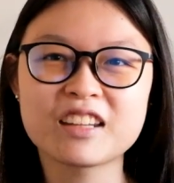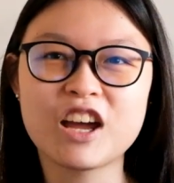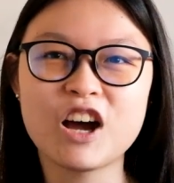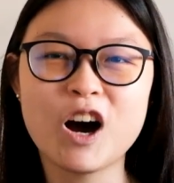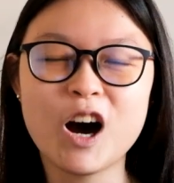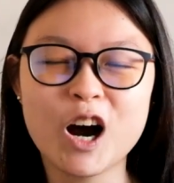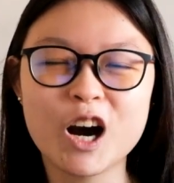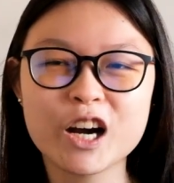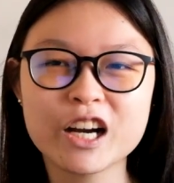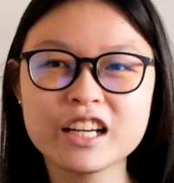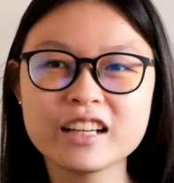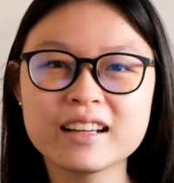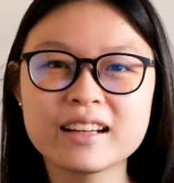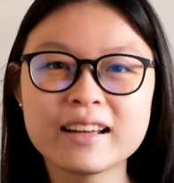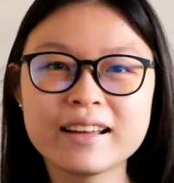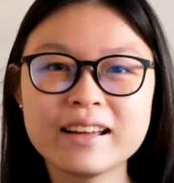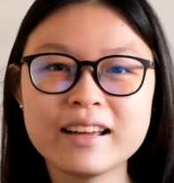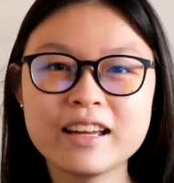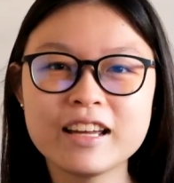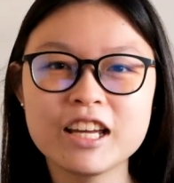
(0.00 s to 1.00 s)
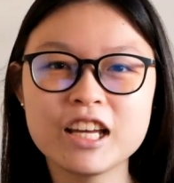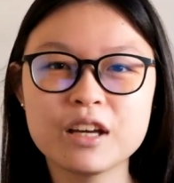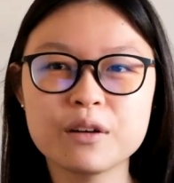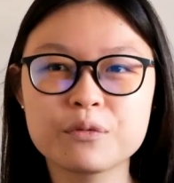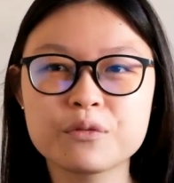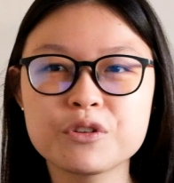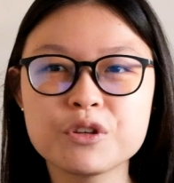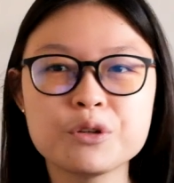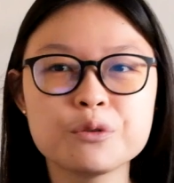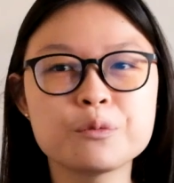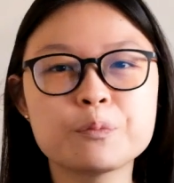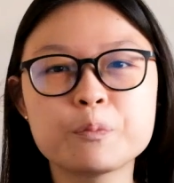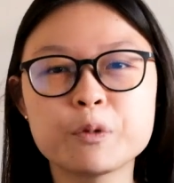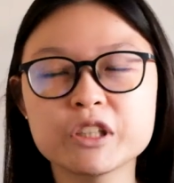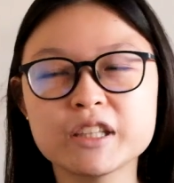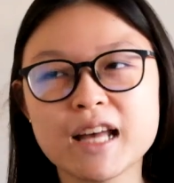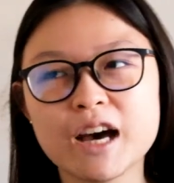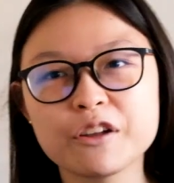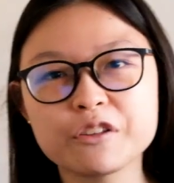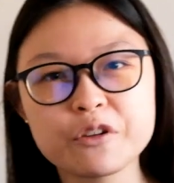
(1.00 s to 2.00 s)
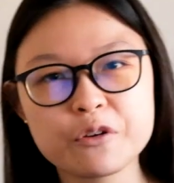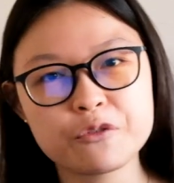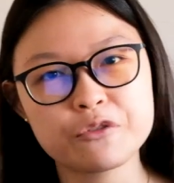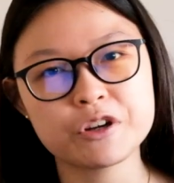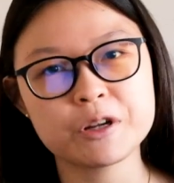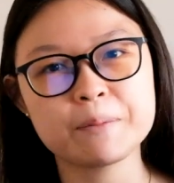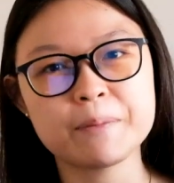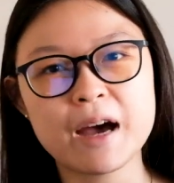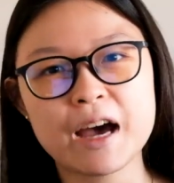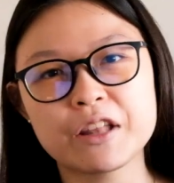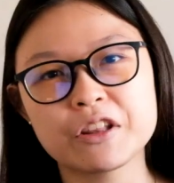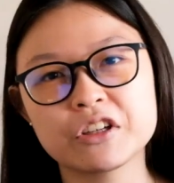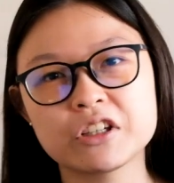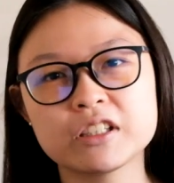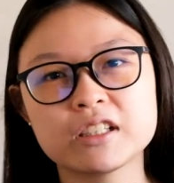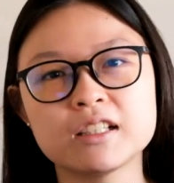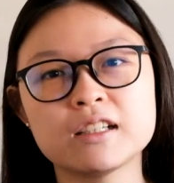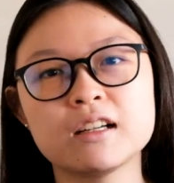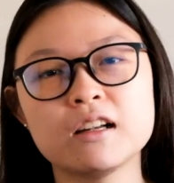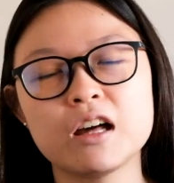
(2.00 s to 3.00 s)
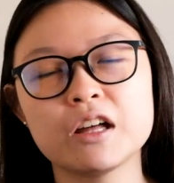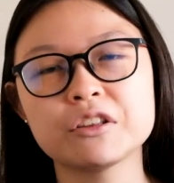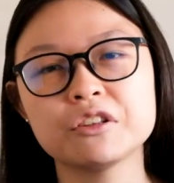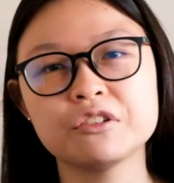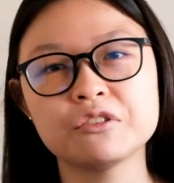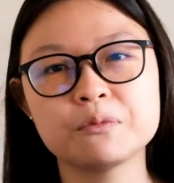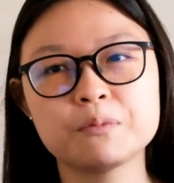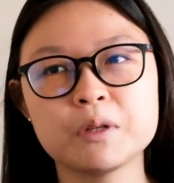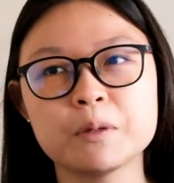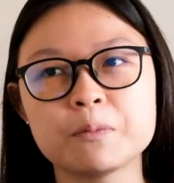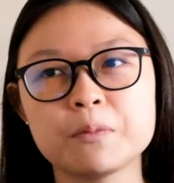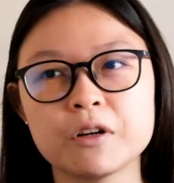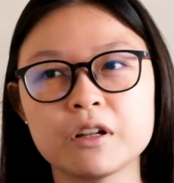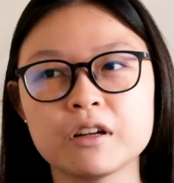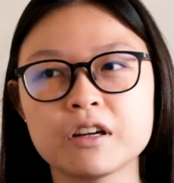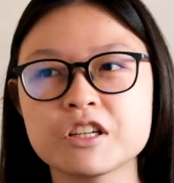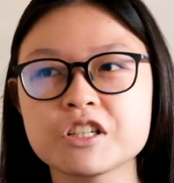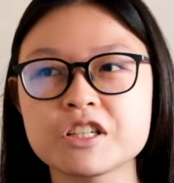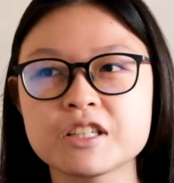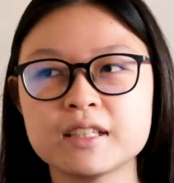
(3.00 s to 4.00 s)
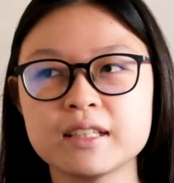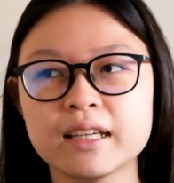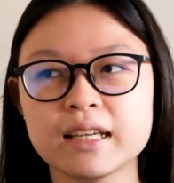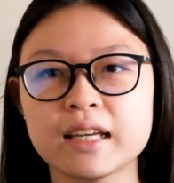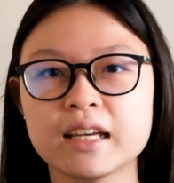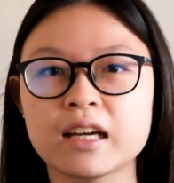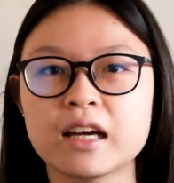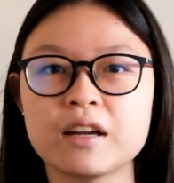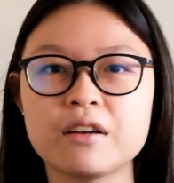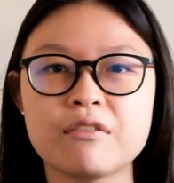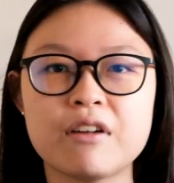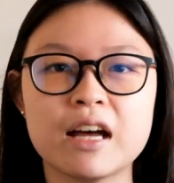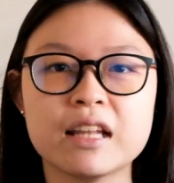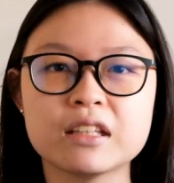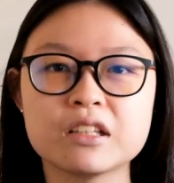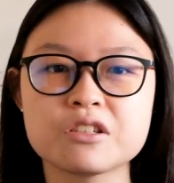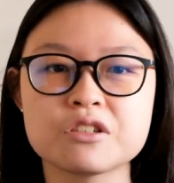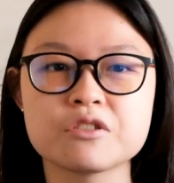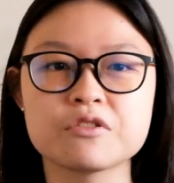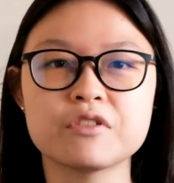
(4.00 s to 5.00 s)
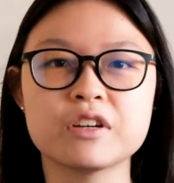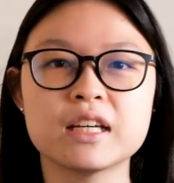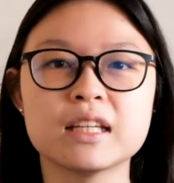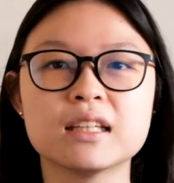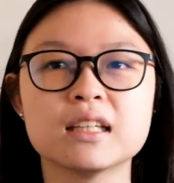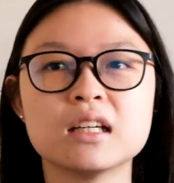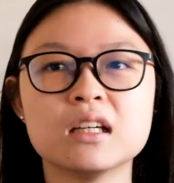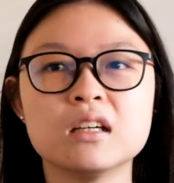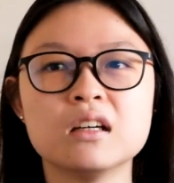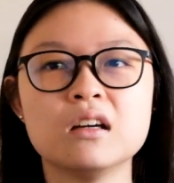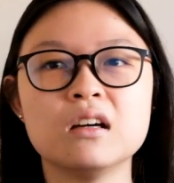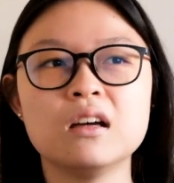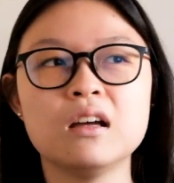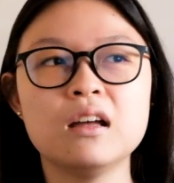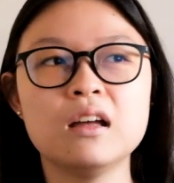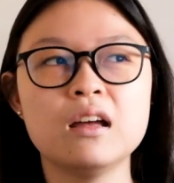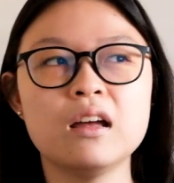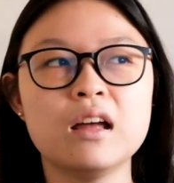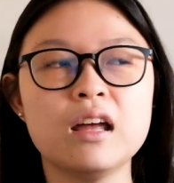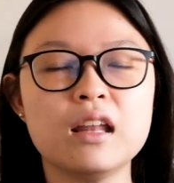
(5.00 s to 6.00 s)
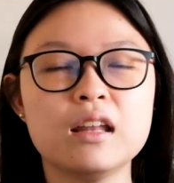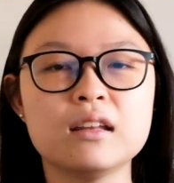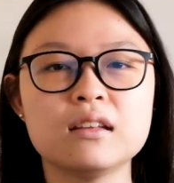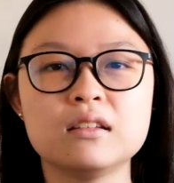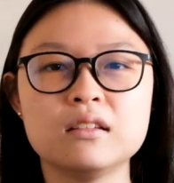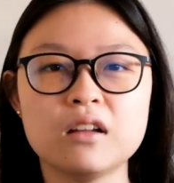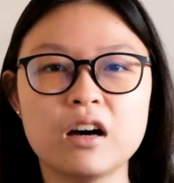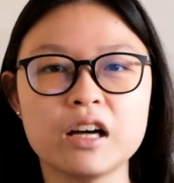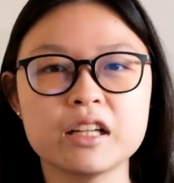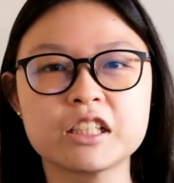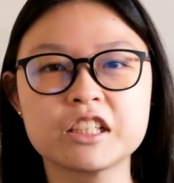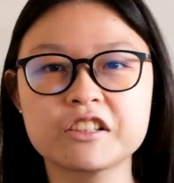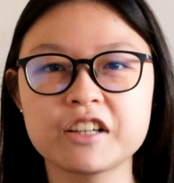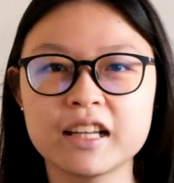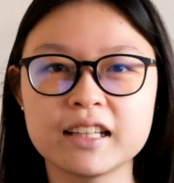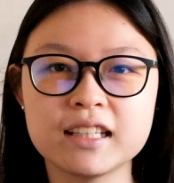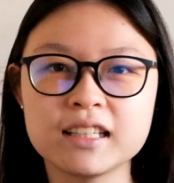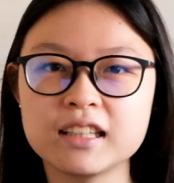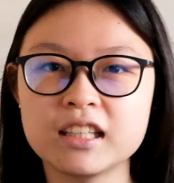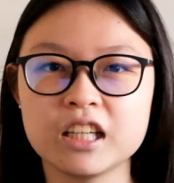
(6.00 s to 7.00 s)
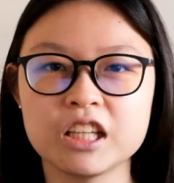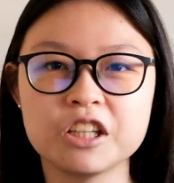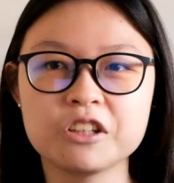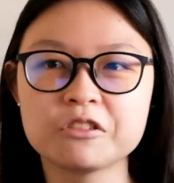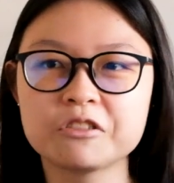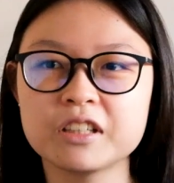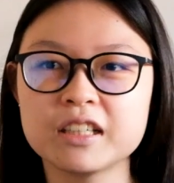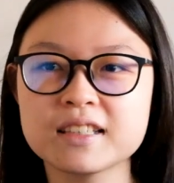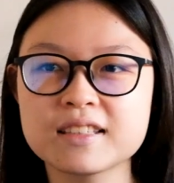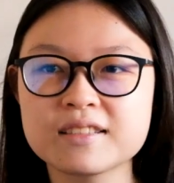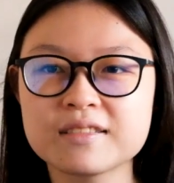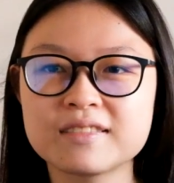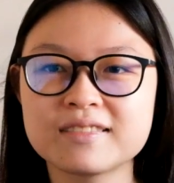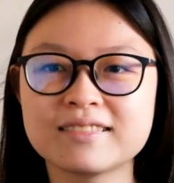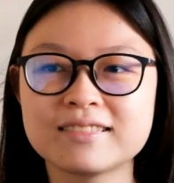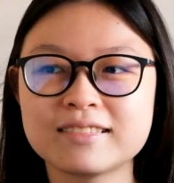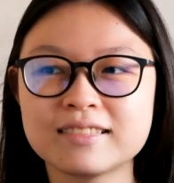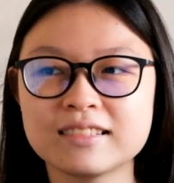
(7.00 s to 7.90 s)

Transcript: hard if you put out a free pattern and a lot of people are just taking advantage of it and not crediting you. It's